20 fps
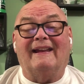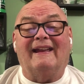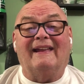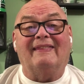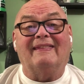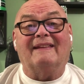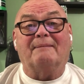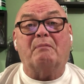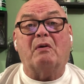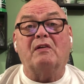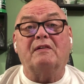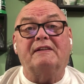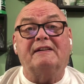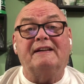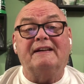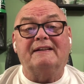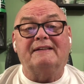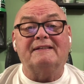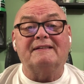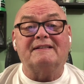the
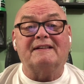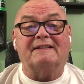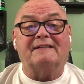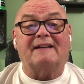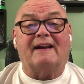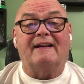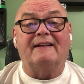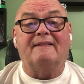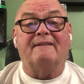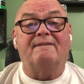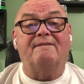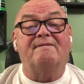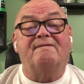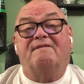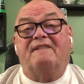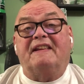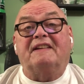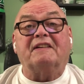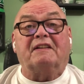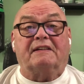postseason just kind of
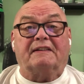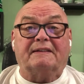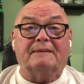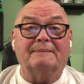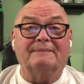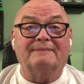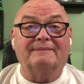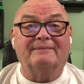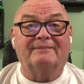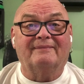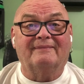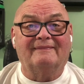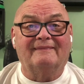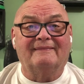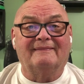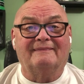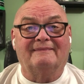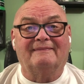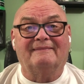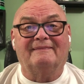fizzled.
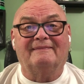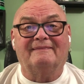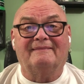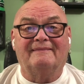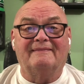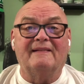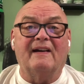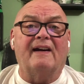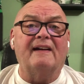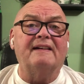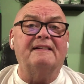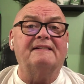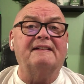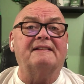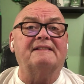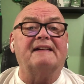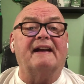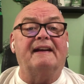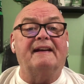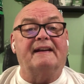Not as
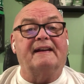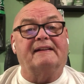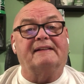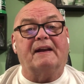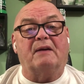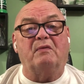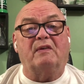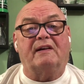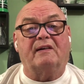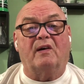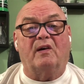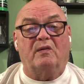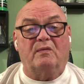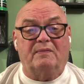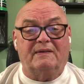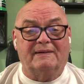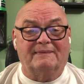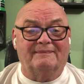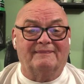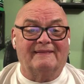exciting as I would have
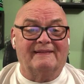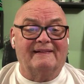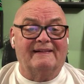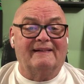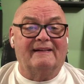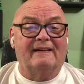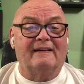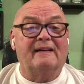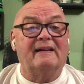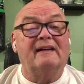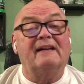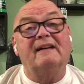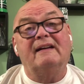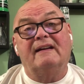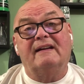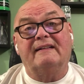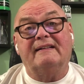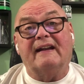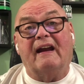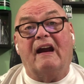hoped.
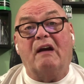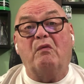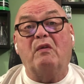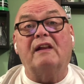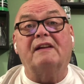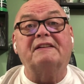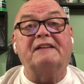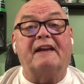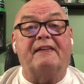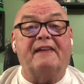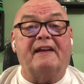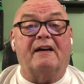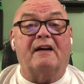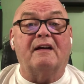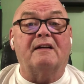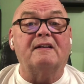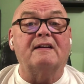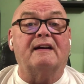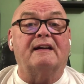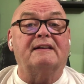Now, I will say the
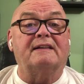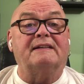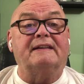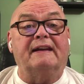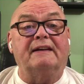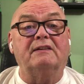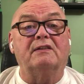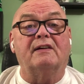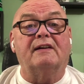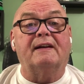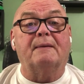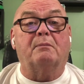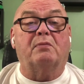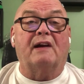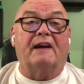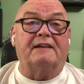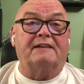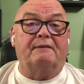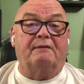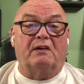Argonauts did look
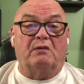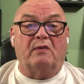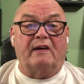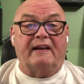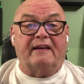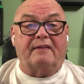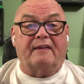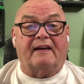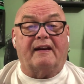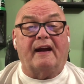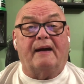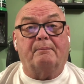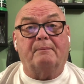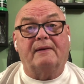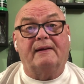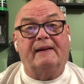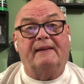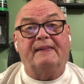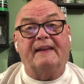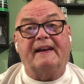impressive in winning the Cup,
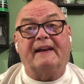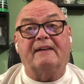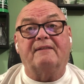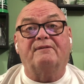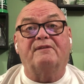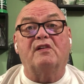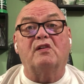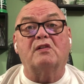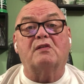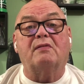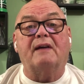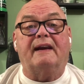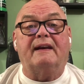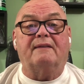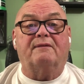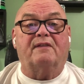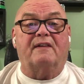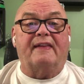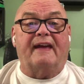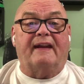and they get full credit
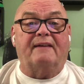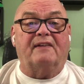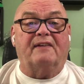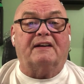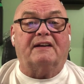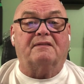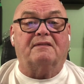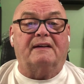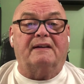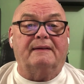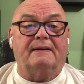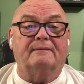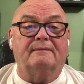for that victory.